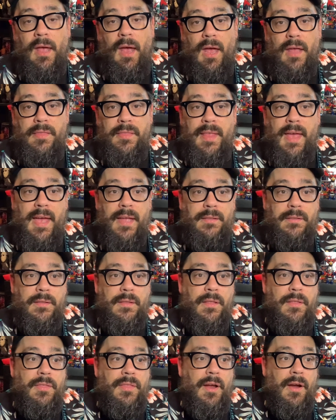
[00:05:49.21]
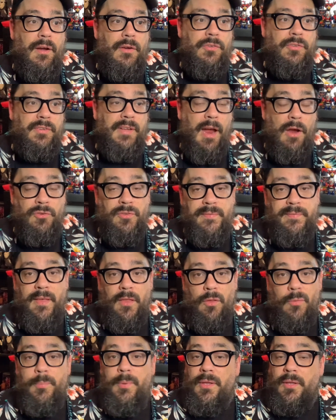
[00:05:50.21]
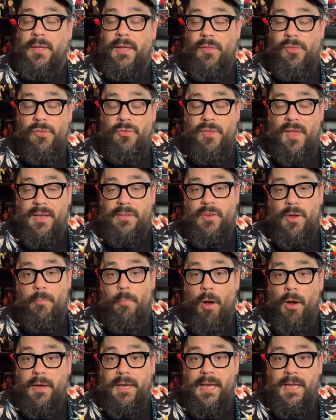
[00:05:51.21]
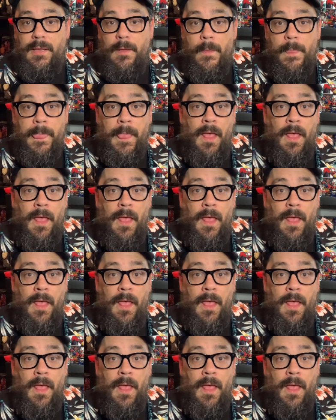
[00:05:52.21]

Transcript: and then their scarce availability on the secondary market,